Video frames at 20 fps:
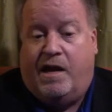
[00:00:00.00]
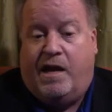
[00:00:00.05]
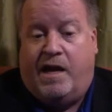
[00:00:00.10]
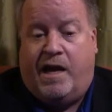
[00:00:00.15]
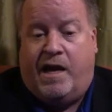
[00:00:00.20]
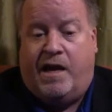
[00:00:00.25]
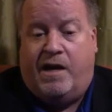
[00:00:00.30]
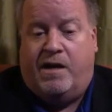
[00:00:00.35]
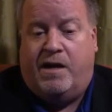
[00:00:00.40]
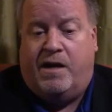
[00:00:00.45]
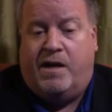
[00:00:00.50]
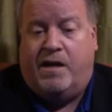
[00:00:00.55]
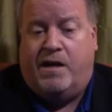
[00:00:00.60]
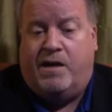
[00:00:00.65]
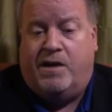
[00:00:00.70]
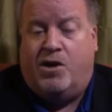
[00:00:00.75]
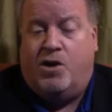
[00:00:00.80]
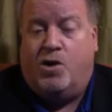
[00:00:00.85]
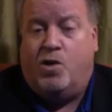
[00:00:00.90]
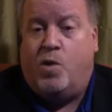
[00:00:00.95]
and
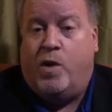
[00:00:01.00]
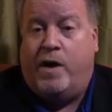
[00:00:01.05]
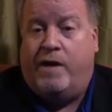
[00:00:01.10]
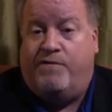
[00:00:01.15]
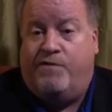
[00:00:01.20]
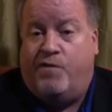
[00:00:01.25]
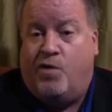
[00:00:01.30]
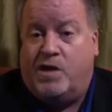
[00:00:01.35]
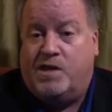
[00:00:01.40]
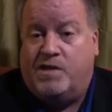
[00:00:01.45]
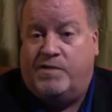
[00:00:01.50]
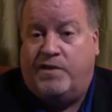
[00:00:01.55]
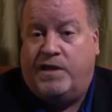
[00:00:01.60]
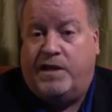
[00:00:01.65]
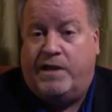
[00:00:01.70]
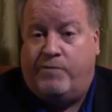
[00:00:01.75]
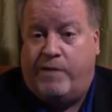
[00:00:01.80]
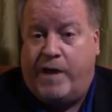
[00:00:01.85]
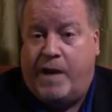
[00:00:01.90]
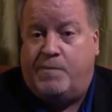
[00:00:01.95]
quite
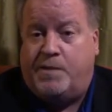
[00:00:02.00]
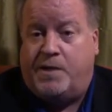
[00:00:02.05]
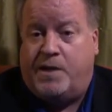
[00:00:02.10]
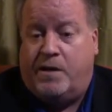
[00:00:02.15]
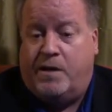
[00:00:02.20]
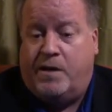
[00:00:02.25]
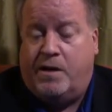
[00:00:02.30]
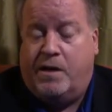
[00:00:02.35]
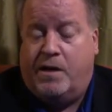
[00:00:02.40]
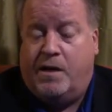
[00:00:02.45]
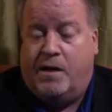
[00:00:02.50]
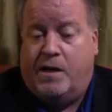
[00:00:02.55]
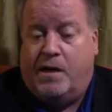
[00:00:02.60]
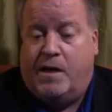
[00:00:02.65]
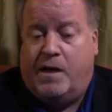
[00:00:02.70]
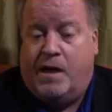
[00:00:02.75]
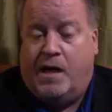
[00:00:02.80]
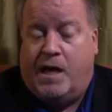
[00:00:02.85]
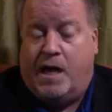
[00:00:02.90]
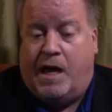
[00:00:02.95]
forcefully raped her.
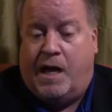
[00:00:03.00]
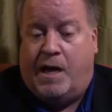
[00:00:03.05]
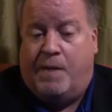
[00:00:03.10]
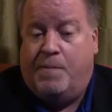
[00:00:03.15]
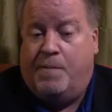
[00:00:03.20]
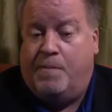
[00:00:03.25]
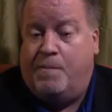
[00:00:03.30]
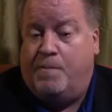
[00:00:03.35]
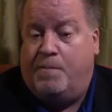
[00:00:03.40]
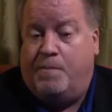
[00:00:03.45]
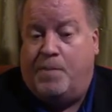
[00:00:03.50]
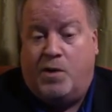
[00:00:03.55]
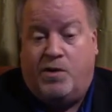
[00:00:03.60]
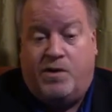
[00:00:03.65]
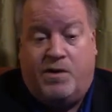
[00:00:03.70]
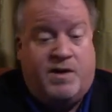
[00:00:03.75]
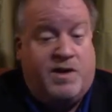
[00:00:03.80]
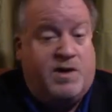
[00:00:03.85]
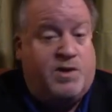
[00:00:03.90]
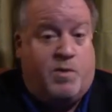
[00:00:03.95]

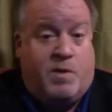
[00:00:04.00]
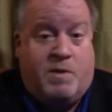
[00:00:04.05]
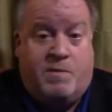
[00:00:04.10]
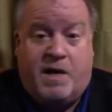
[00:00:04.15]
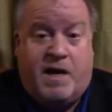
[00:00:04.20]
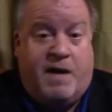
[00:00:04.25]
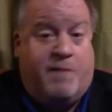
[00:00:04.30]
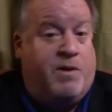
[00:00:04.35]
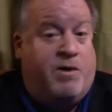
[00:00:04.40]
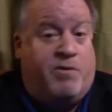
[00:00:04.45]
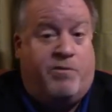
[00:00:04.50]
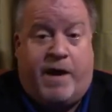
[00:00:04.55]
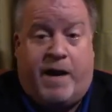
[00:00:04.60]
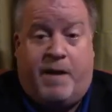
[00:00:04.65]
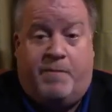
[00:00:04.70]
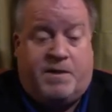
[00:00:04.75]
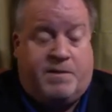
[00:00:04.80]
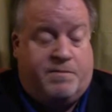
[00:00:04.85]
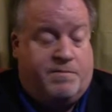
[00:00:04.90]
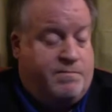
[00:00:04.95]
Both of these women have been
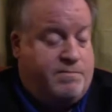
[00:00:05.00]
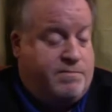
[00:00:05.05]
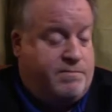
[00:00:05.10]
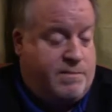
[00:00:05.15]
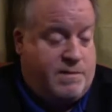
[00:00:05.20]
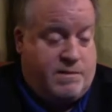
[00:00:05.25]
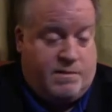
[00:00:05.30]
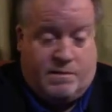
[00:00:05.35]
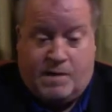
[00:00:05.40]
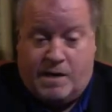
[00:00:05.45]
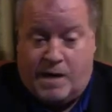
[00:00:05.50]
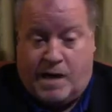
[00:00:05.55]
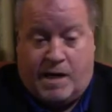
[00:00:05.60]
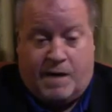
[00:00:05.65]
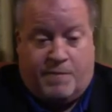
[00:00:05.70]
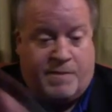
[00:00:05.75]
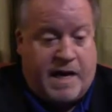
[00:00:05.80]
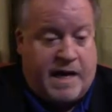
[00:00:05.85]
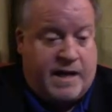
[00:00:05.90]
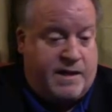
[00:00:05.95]
raped, and
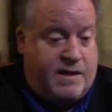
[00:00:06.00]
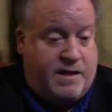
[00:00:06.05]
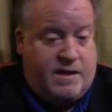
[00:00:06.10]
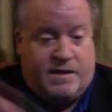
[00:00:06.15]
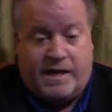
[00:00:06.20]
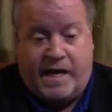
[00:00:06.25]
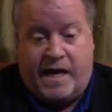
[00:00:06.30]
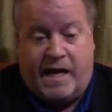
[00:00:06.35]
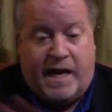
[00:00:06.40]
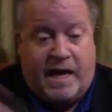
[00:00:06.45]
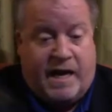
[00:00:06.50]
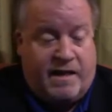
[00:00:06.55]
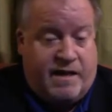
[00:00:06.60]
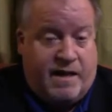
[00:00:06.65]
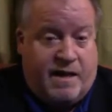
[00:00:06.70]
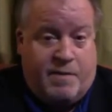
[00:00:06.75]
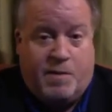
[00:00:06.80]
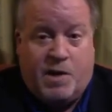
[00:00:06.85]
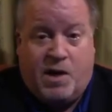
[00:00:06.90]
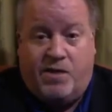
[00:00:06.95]
I'm not saying
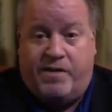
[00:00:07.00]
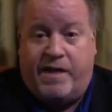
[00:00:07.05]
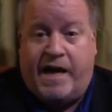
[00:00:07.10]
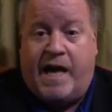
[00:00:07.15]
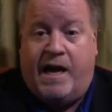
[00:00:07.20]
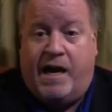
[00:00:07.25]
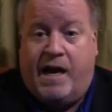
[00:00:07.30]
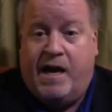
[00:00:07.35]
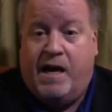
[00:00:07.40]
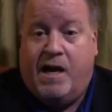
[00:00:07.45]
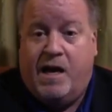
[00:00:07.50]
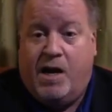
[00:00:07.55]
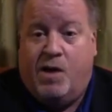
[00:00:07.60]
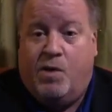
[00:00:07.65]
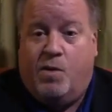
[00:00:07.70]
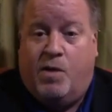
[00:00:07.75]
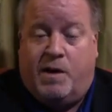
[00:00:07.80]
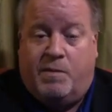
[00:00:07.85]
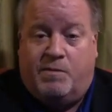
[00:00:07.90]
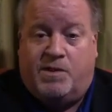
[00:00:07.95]
anything about that.
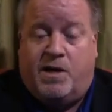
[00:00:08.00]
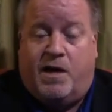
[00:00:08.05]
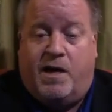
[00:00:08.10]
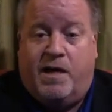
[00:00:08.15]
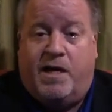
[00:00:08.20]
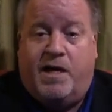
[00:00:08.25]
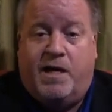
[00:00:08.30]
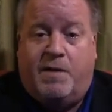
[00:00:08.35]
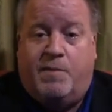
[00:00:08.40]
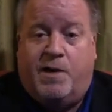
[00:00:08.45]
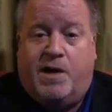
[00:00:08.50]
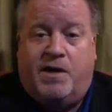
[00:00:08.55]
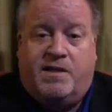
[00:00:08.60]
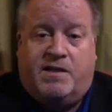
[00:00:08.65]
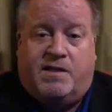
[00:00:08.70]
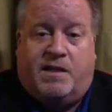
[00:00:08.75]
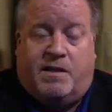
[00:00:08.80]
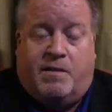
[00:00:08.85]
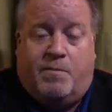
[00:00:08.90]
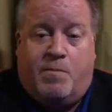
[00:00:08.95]
What I'm talking about
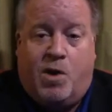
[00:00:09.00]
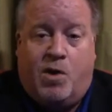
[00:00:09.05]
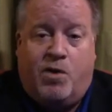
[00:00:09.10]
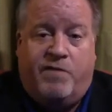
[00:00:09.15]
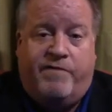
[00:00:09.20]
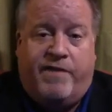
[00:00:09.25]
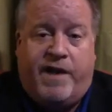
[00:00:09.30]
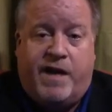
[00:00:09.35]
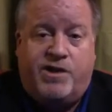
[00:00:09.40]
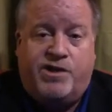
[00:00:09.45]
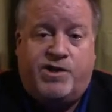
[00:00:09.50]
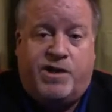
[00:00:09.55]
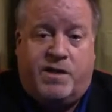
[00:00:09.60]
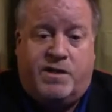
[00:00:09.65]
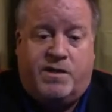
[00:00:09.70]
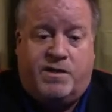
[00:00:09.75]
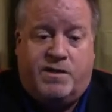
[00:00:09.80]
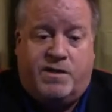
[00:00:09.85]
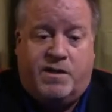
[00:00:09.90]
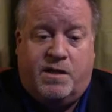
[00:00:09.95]
is that the
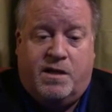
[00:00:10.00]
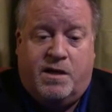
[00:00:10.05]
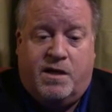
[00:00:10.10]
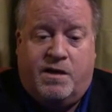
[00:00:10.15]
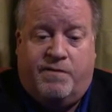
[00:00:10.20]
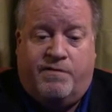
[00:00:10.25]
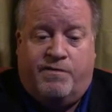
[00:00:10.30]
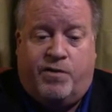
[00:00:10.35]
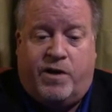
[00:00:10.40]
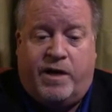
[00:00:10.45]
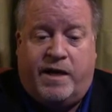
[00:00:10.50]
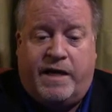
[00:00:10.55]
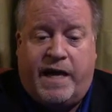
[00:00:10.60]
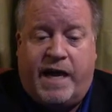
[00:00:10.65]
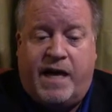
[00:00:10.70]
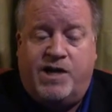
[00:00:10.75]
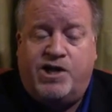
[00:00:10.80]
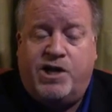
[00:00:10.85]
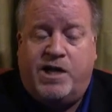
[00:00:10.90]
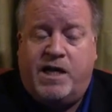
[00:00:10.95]
motivations for
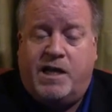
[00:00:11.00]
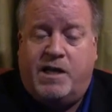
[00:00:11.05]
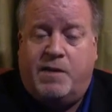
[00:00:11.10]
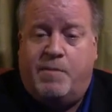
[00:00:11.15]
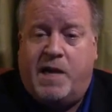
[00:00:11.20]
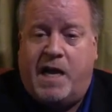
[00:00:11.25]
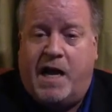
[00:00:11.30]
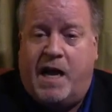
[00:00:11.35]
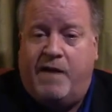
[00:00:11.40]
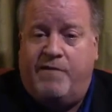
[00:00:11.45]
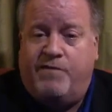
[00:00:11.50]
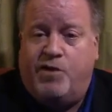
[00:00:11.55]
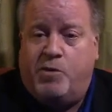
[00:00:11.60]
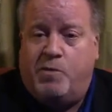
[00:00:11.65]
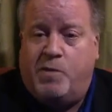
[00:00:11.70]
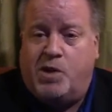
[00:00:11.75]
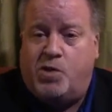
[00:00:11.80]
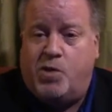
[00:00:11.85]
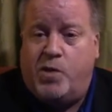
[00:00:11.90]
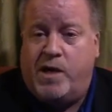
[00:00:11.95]
engaging in the behavior
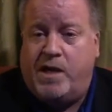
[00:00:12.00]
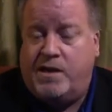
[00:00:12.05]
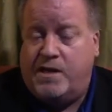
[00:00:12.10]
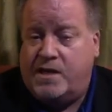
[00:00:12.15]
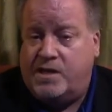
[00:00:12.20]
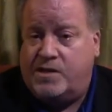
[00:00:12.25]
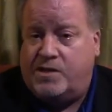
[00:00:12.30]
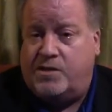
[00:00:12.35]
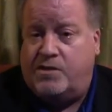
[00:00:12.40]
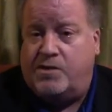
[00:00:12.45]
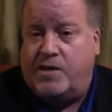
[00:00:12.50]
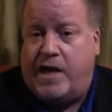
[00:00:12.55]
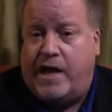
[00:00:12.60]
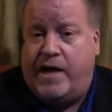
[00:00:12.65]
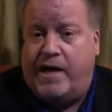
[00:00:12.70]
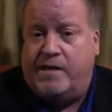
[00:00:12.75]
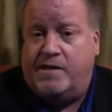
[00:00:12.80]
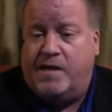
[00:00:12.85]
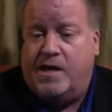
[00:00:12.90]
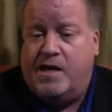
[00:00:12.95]
between these two
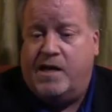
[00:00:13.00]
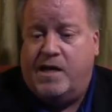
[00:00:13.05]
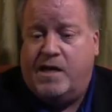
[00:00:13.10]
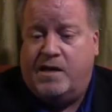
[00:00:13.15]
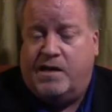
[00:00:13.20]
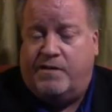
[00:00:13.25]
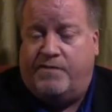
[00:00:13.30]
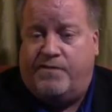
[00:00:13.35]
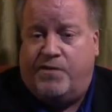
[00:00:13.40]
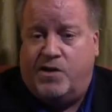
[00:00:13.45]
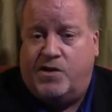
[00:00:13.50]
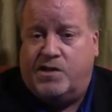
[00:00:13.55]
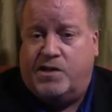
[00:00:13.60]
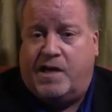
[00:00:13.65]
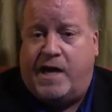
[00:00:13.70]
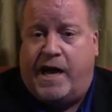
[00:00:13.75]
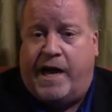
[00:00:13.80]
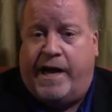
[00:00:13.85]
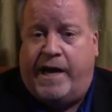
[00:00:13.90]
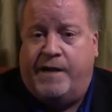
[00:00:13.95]
guys, the
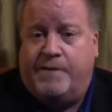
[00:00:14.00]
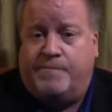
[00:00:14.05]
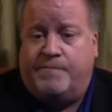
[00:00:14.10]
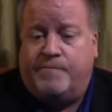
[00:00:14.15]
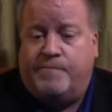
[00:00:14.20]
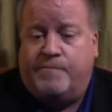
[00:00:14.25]
first guy